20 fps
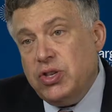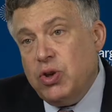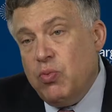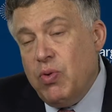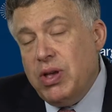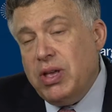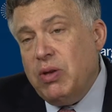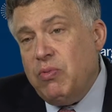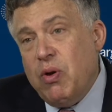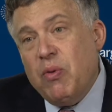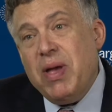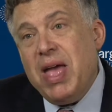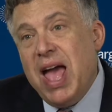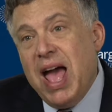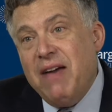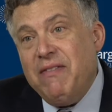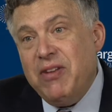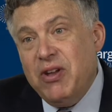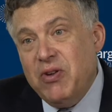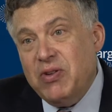So really what we
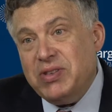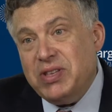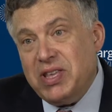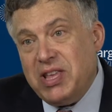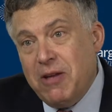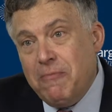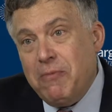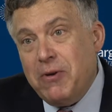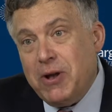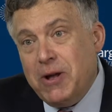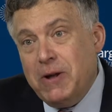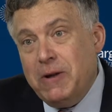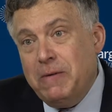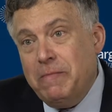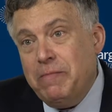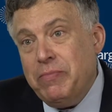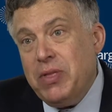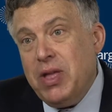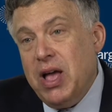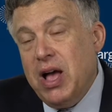have here is a
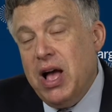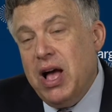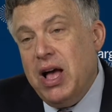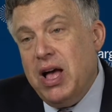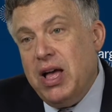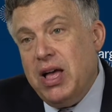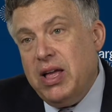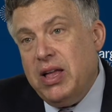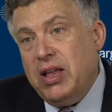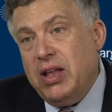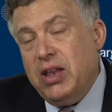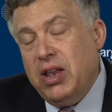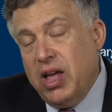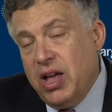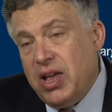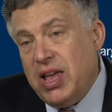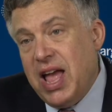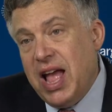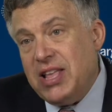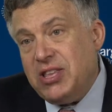typical uh,
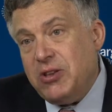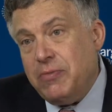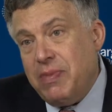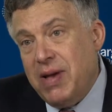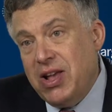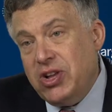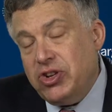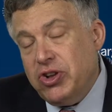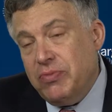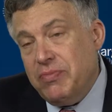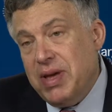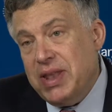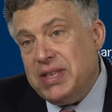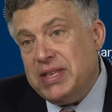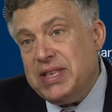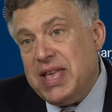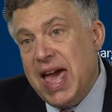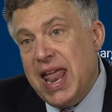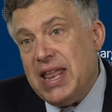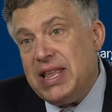lung cancer patient,
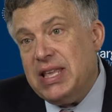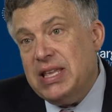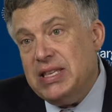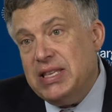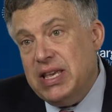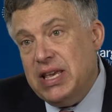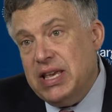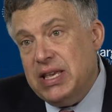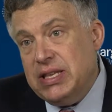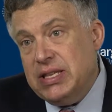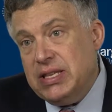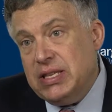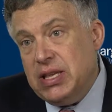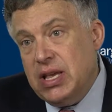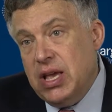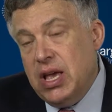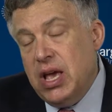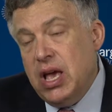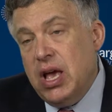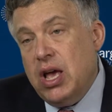metastatic disease,
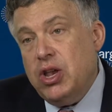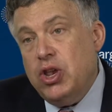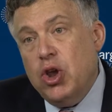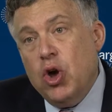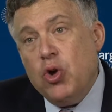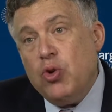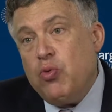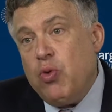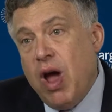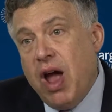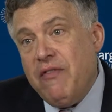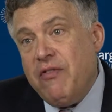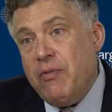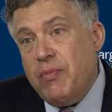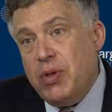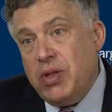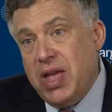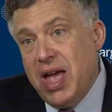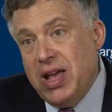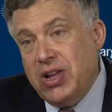no driver
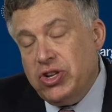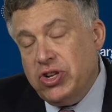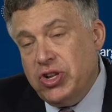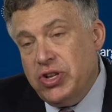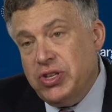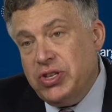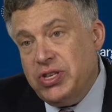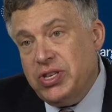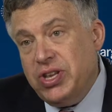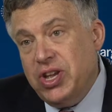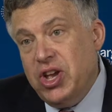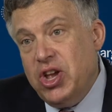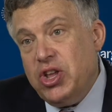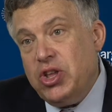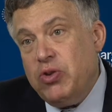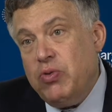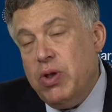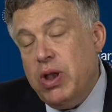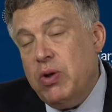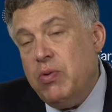mutations,
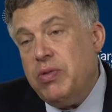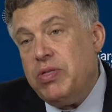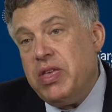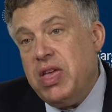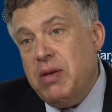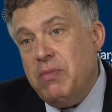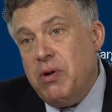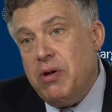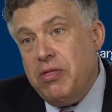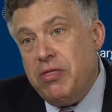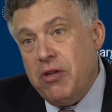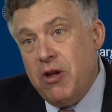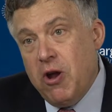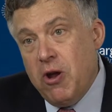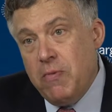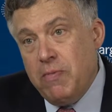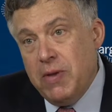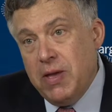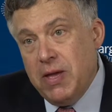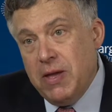treated with
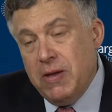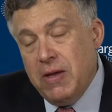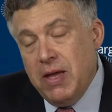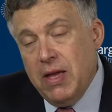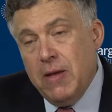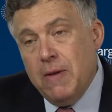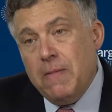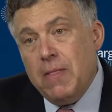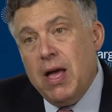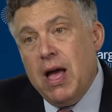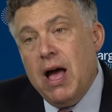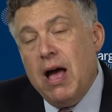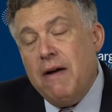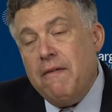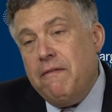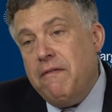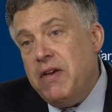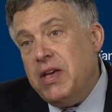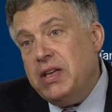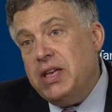chemotherapy, uh,
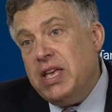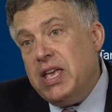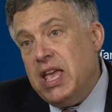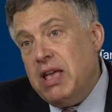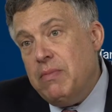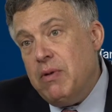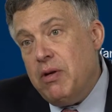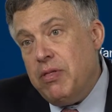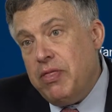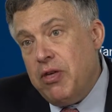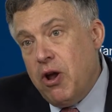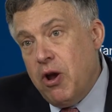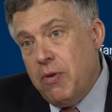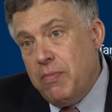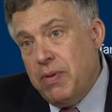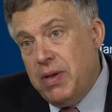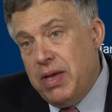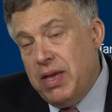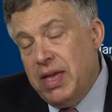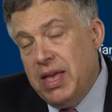failing
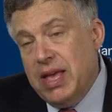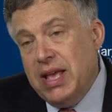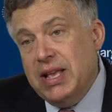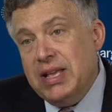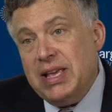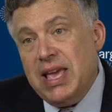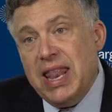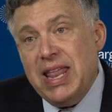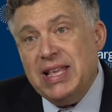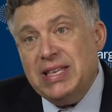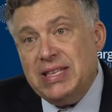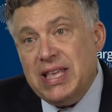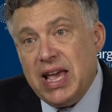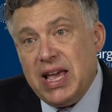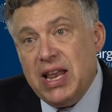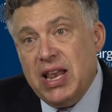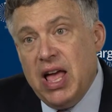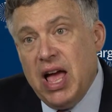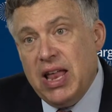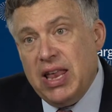chemotherapy, getting
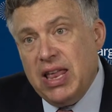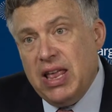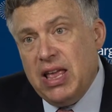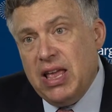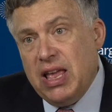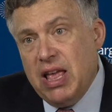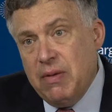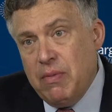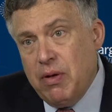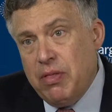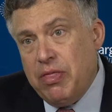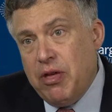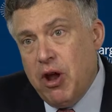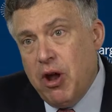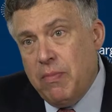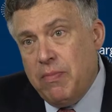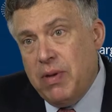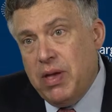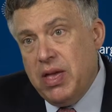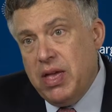second-line
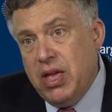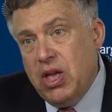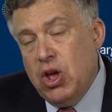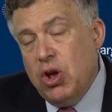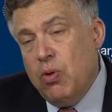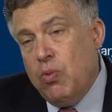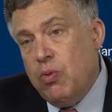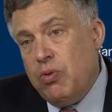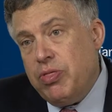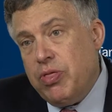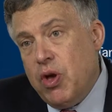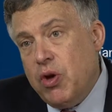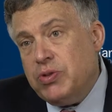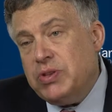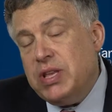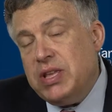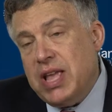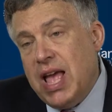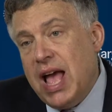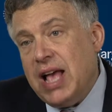chemotherapy with
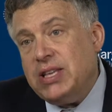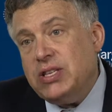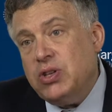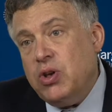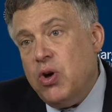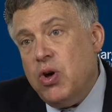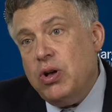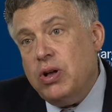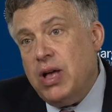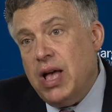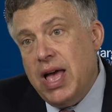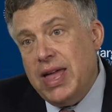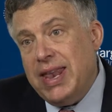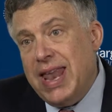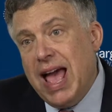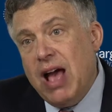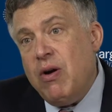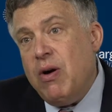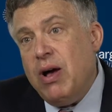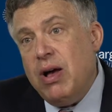docetaxel and
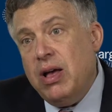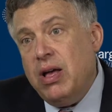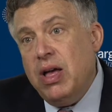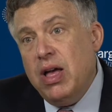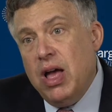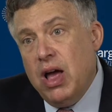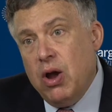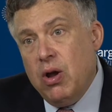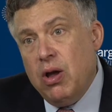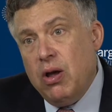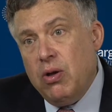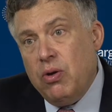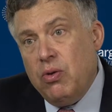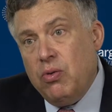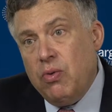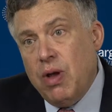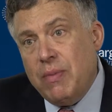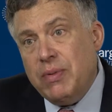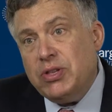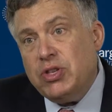now a, a
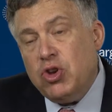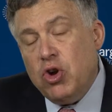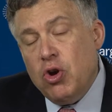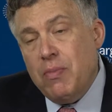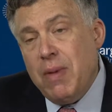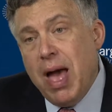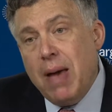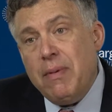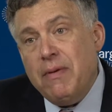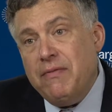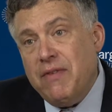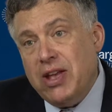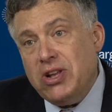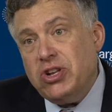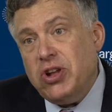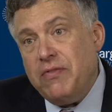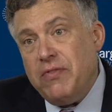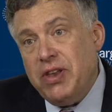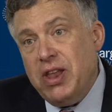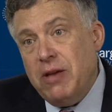ramucirumab, a
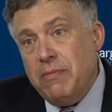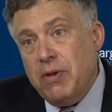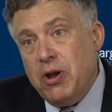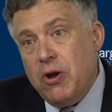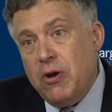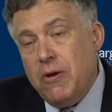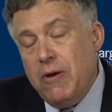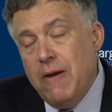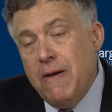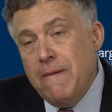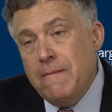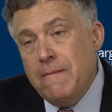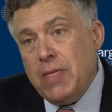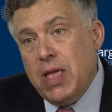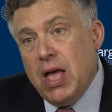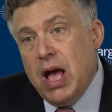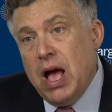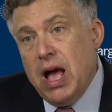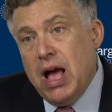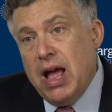VEGF inhibitor.
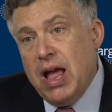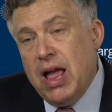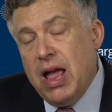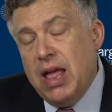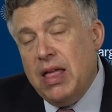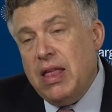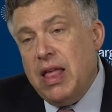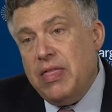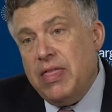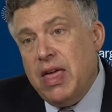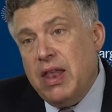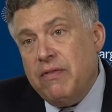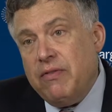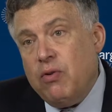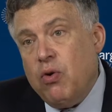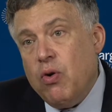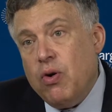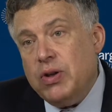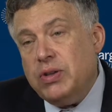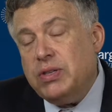Uh, and, and, then, of
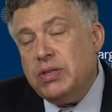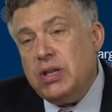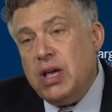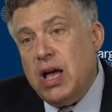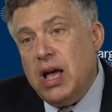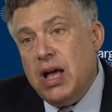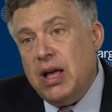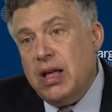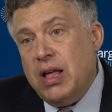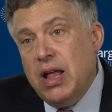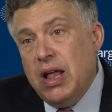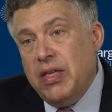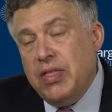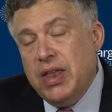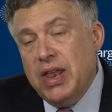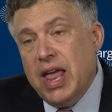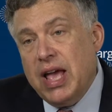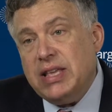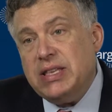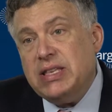course, uh, the
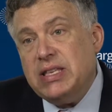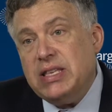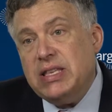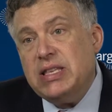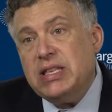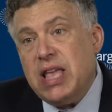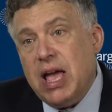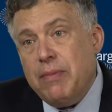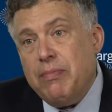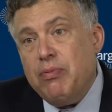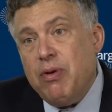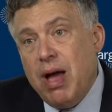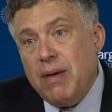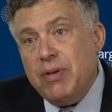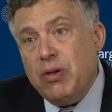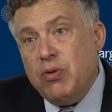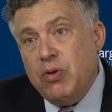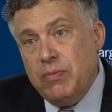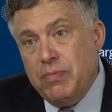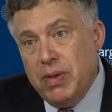next step
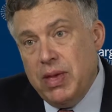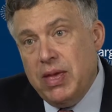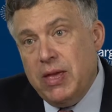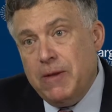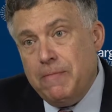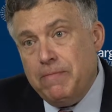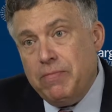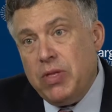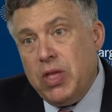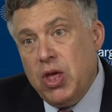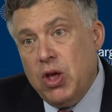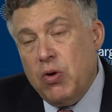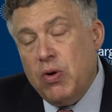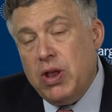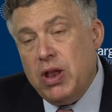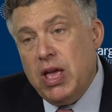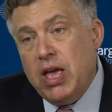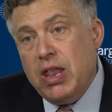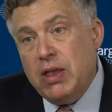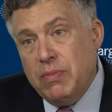probably would be, you know,
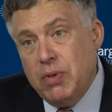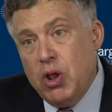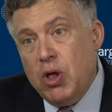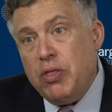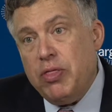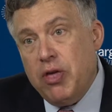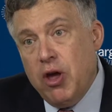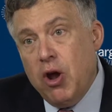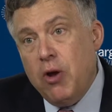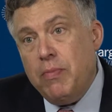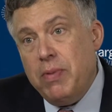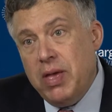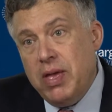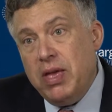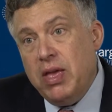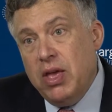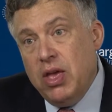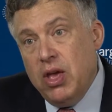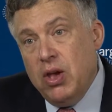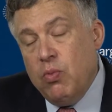an, an immunotherapy.
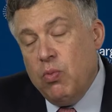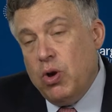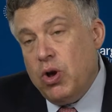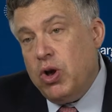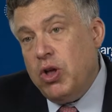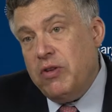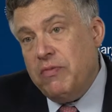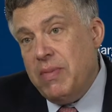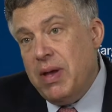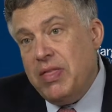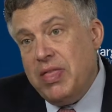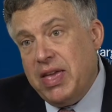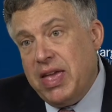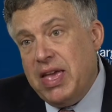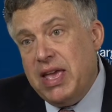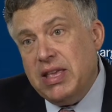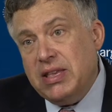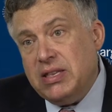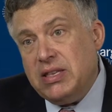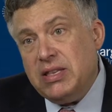One could have made the
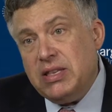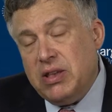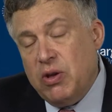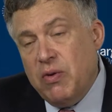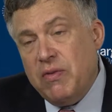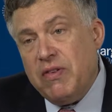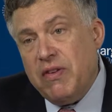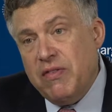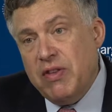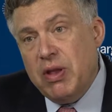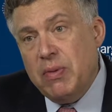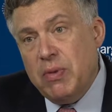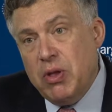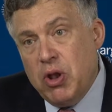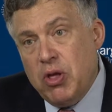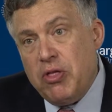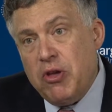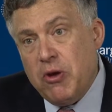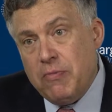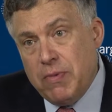case to have given
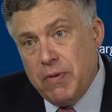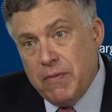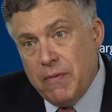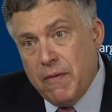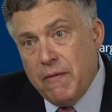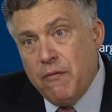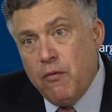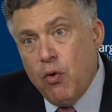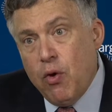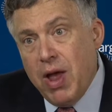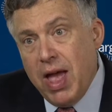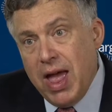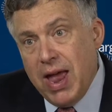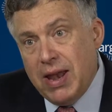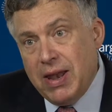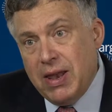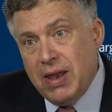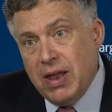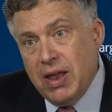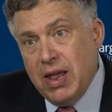immunotherapy
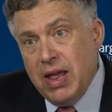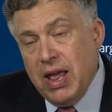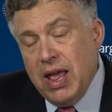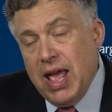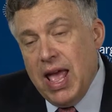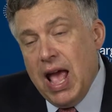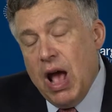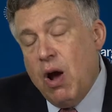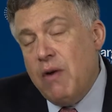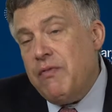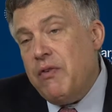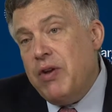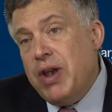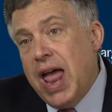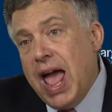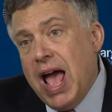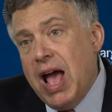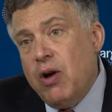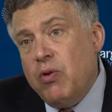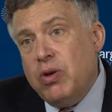beforehand. However,
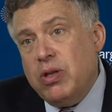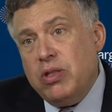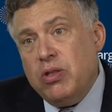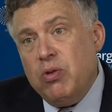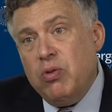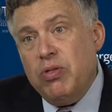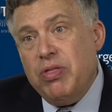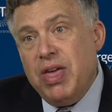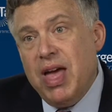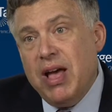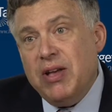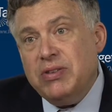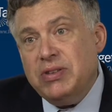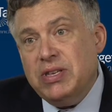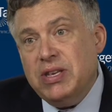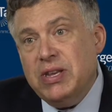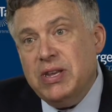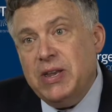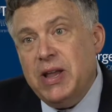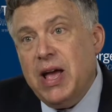now in
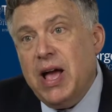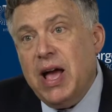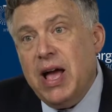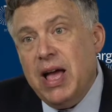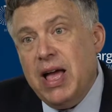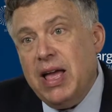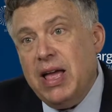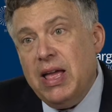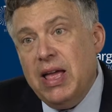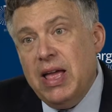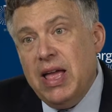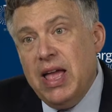2018, uh,